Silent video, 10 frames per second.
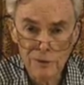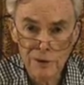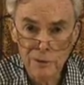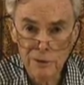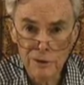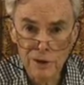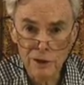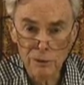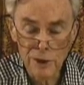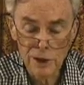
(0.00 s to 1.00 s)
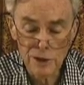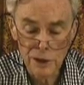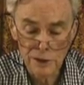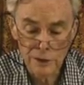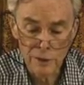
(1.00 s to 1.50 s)
for them to deal with each
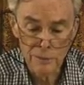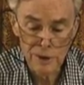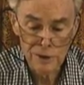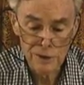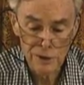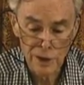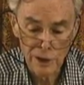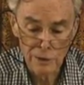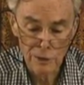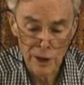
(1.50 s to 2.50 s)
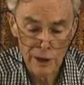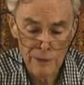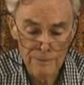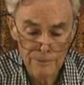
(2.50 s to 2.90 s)
other in a business-like way.